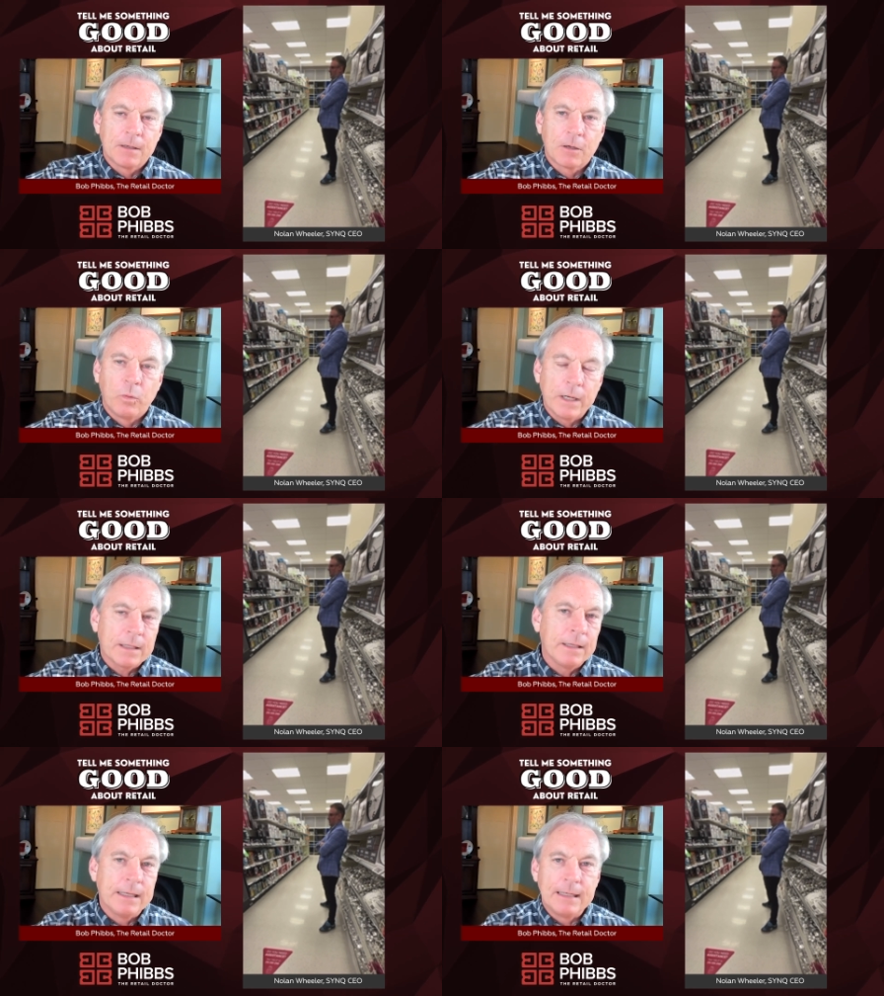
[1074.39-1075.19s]

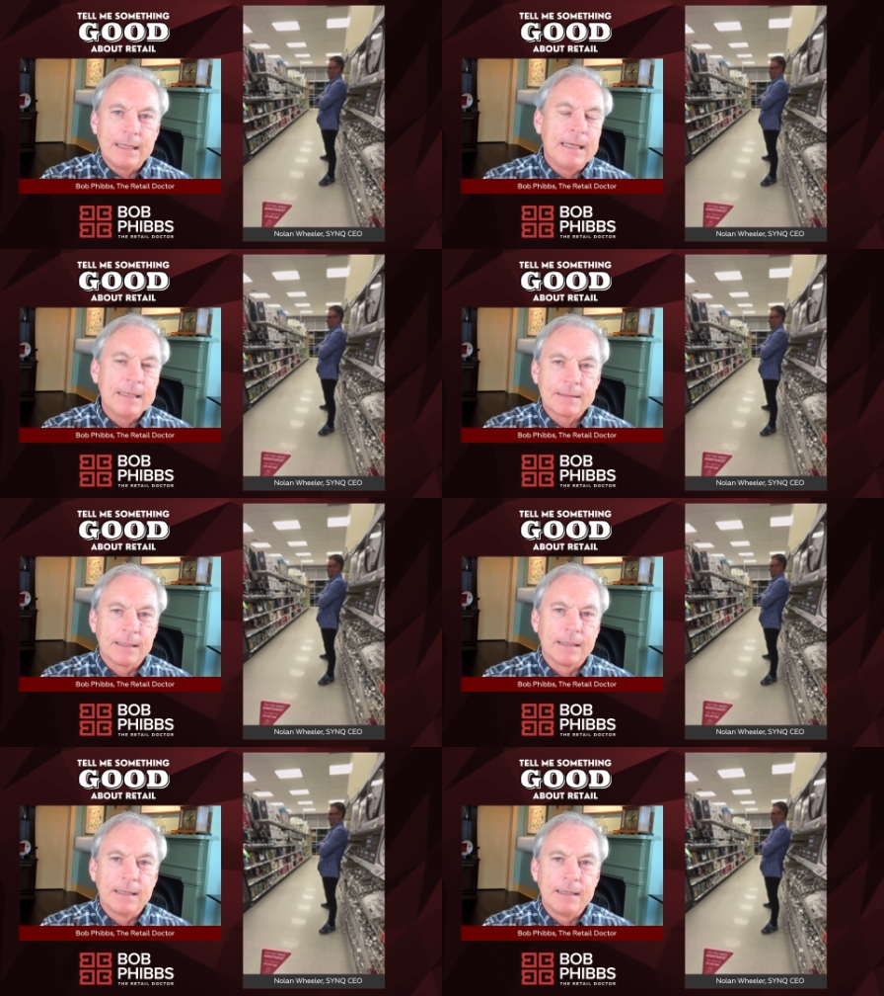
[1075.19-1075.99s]
quickly and
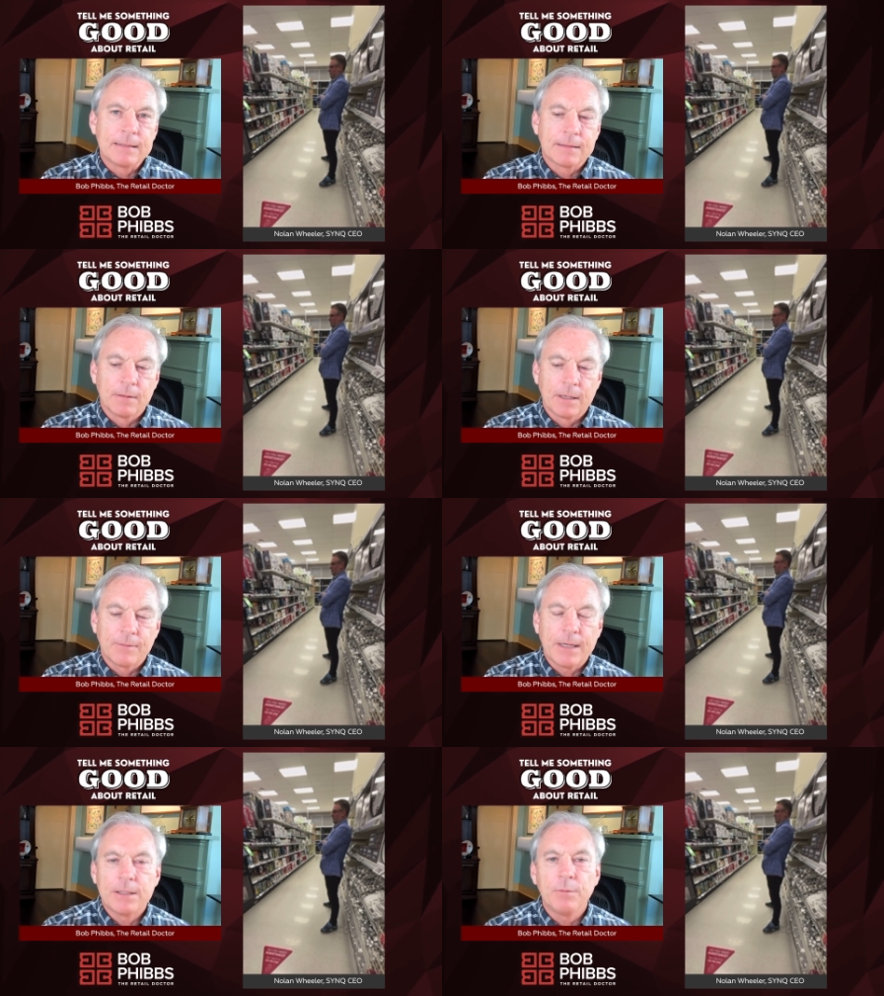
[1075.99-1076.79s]
easily, so that if
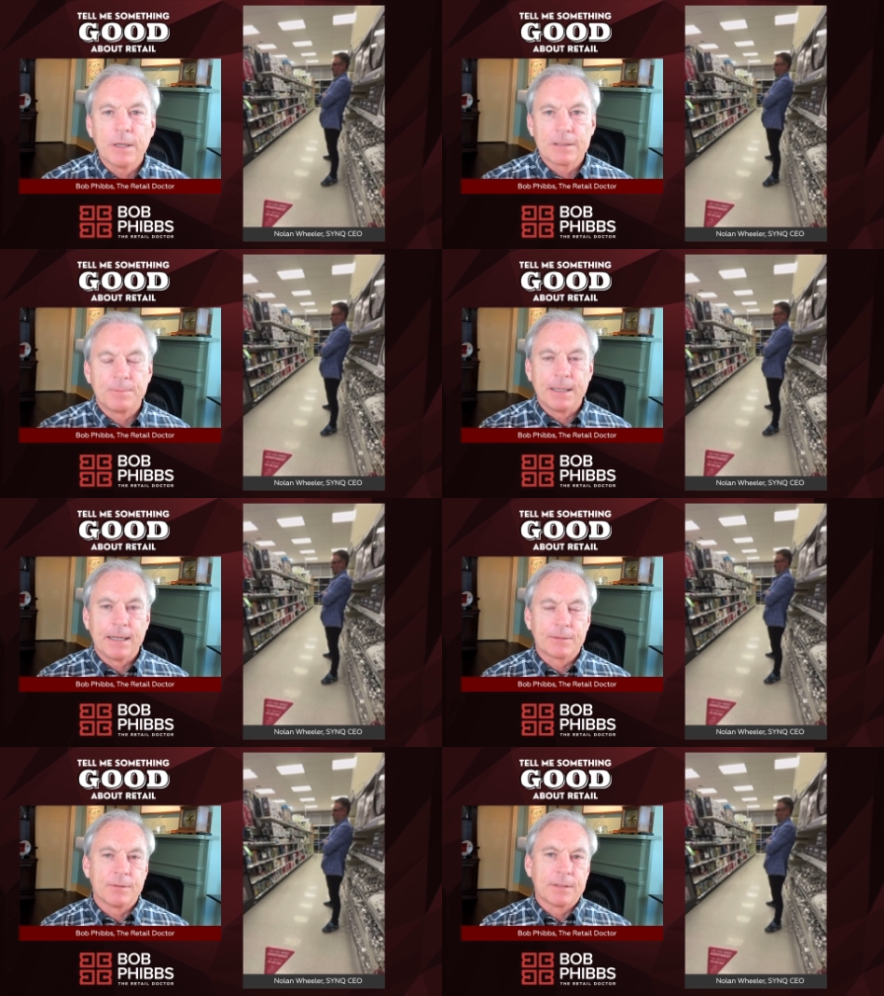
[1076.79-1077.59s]
I do want to spend
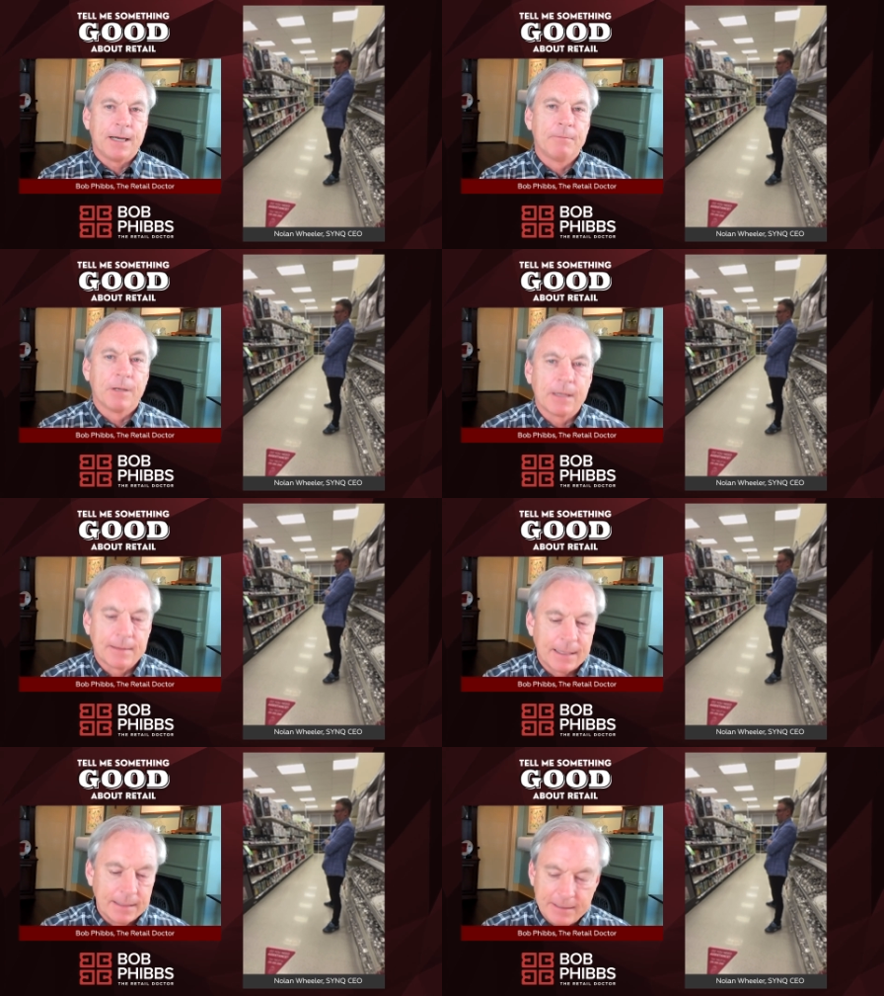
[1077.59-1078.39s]
extra time looking at
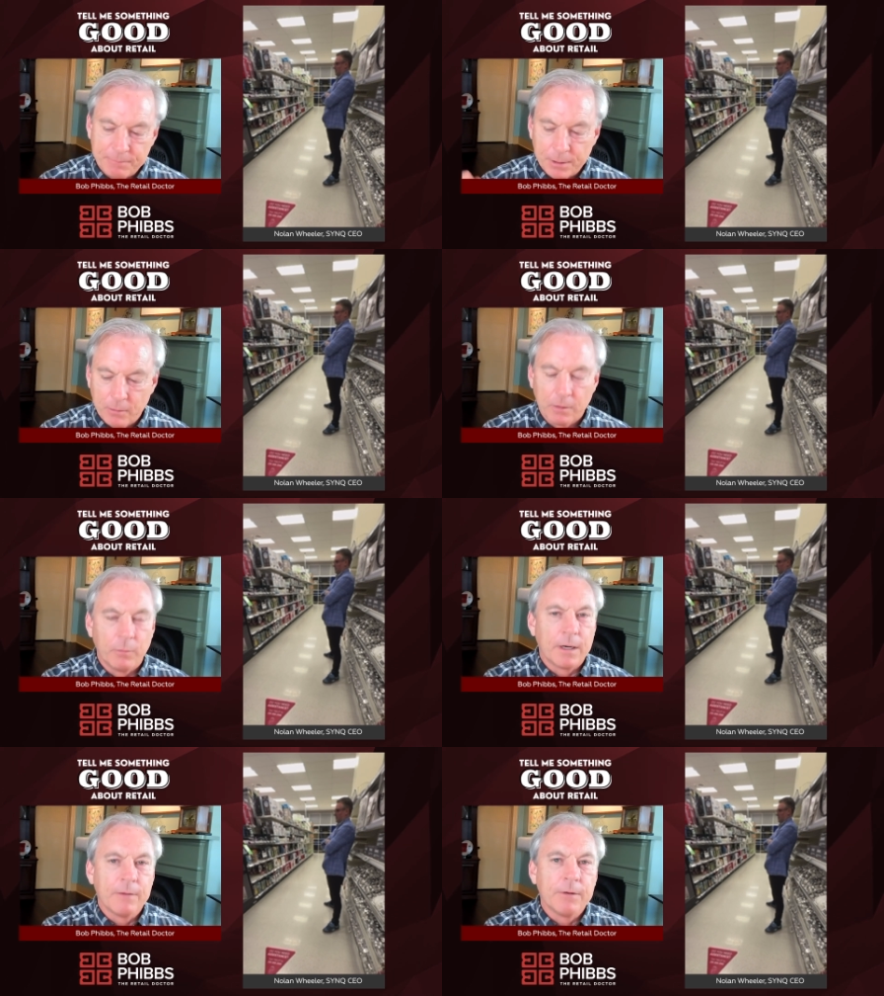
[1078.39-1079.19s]
that leaf blower or
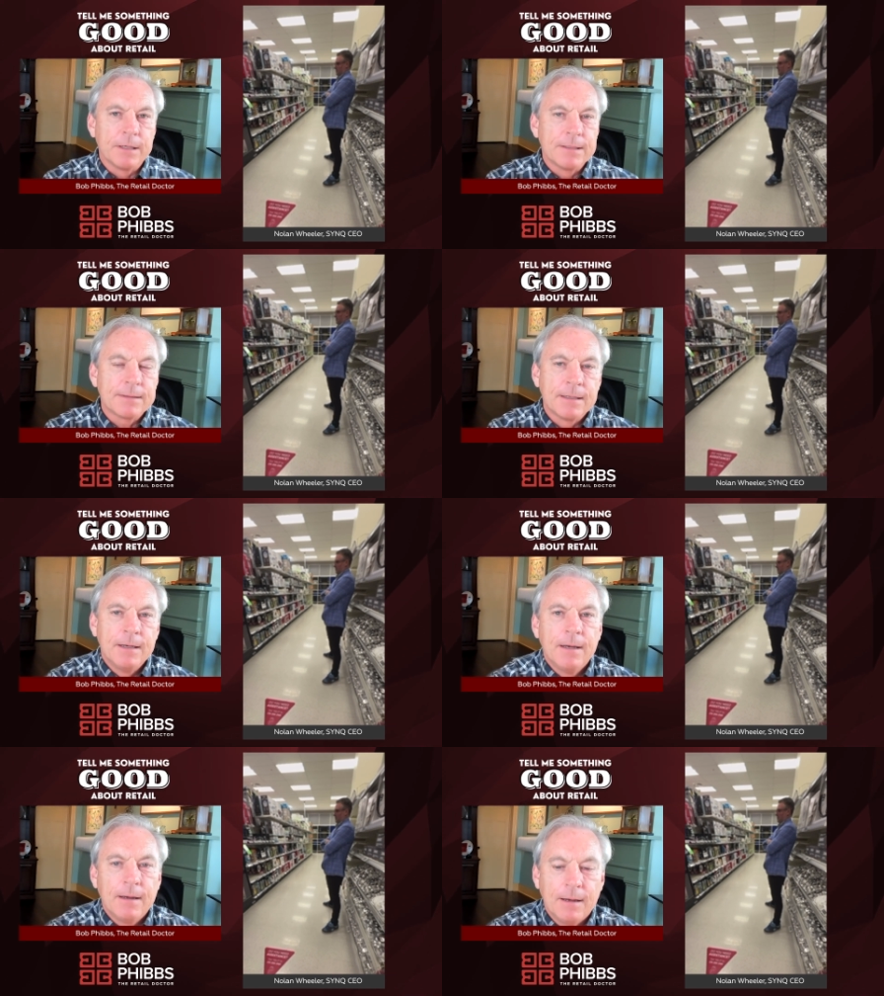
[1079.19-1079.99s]
whatever it is,
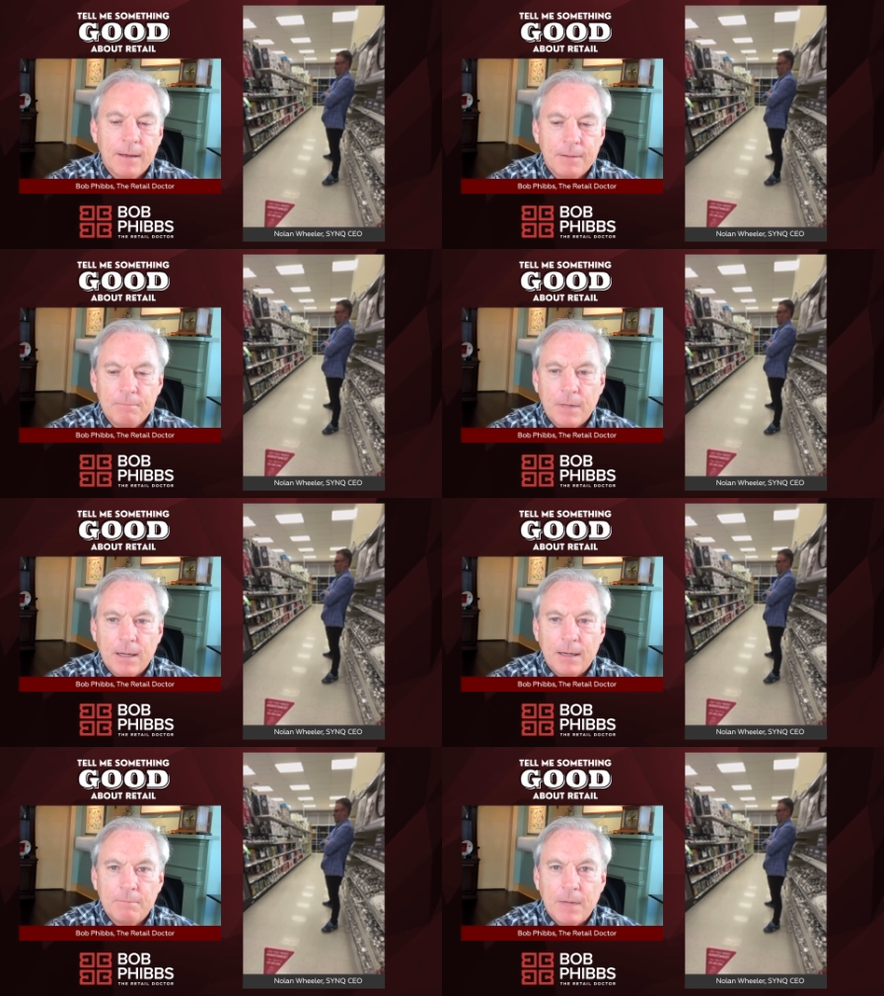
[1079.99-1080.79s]
um,
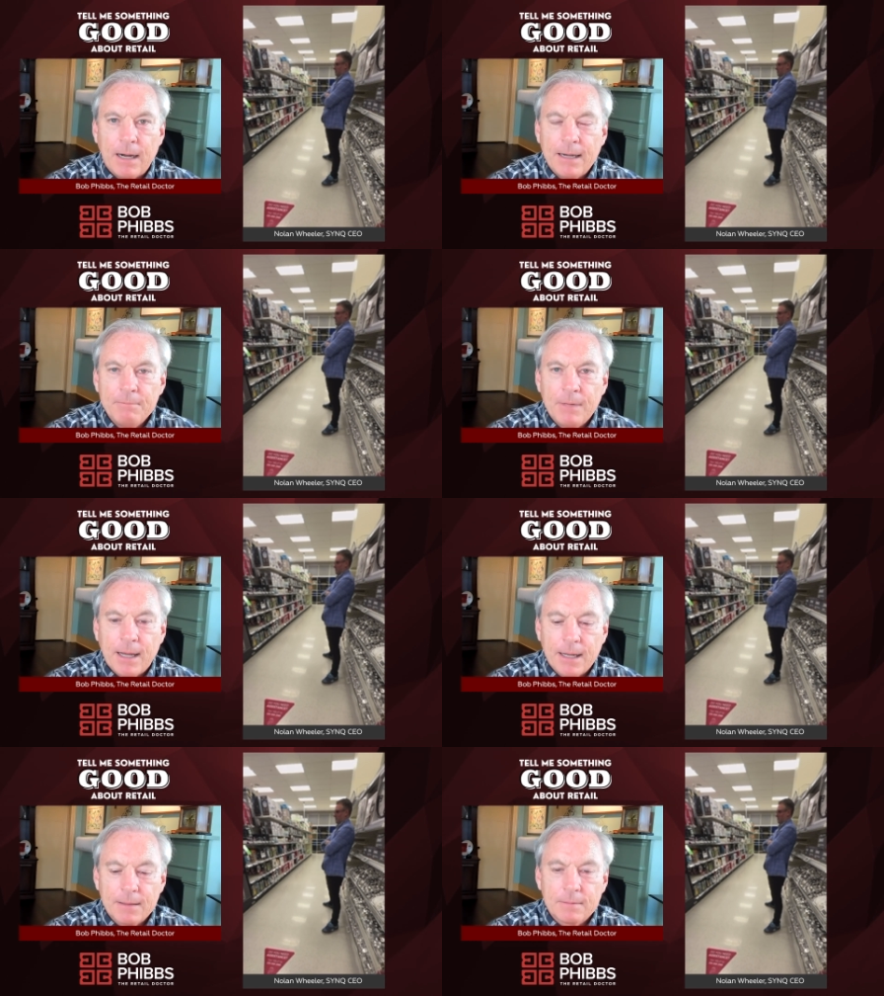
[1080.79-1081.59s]
I'm
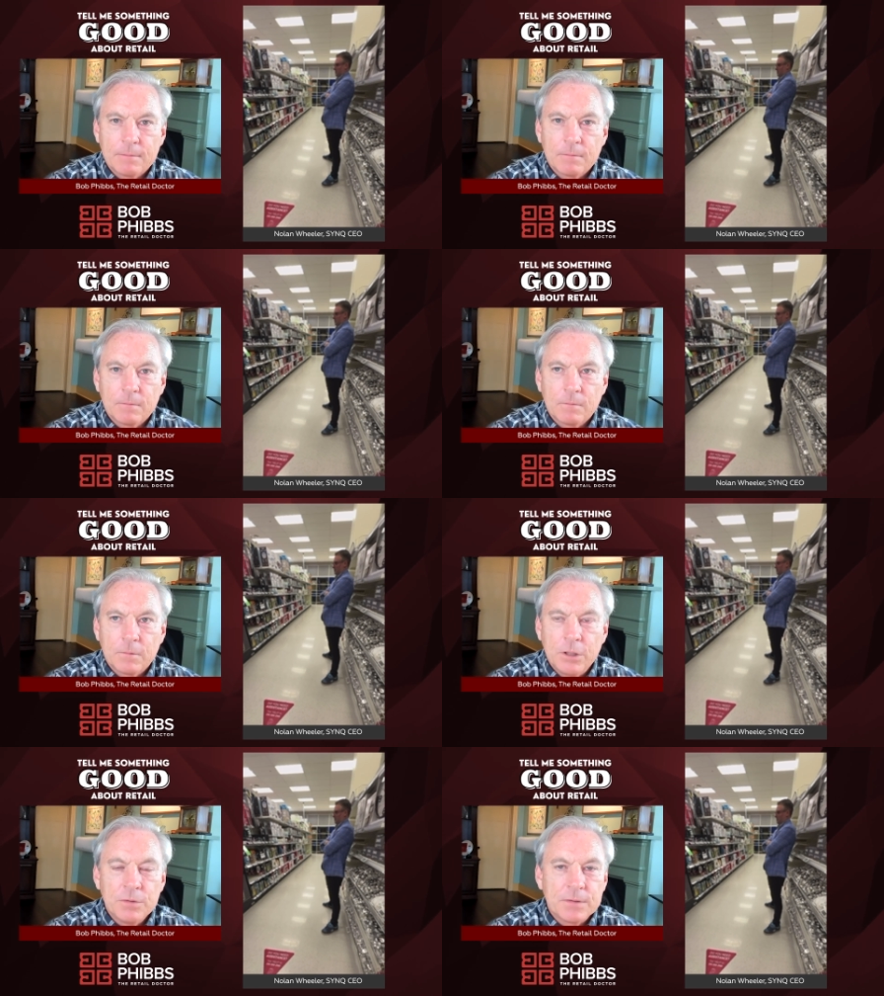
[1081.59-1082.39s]
not
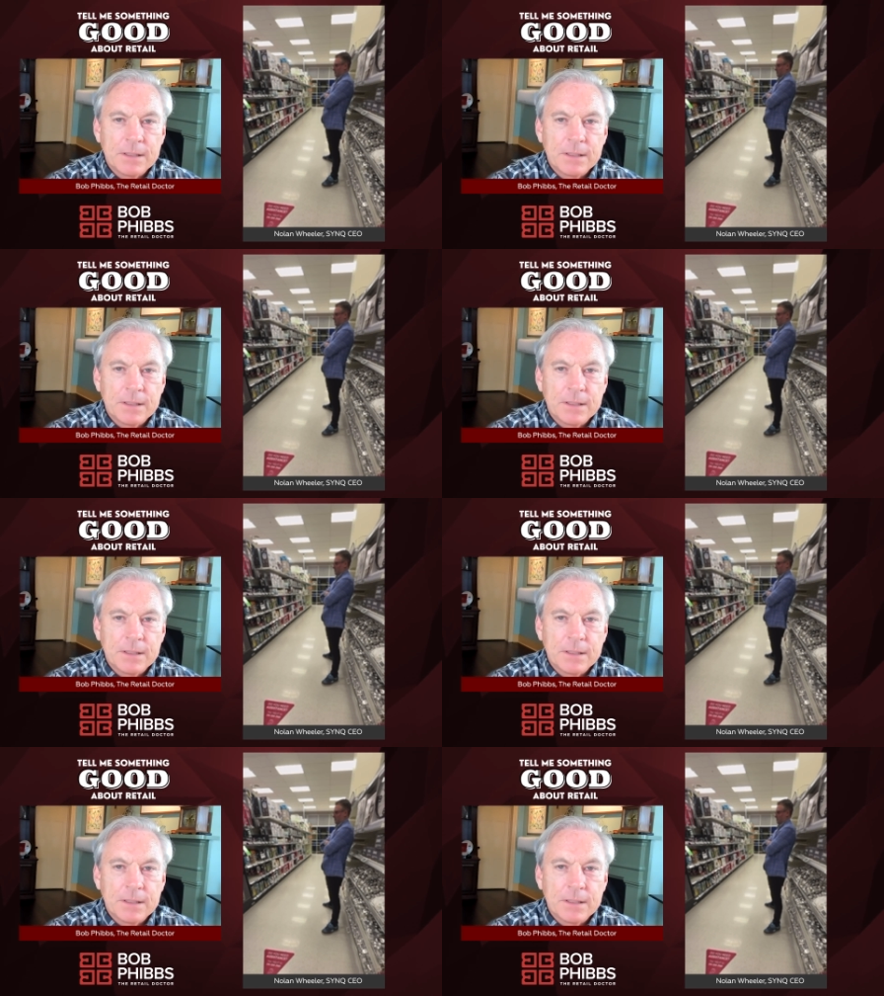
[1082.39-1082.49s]
using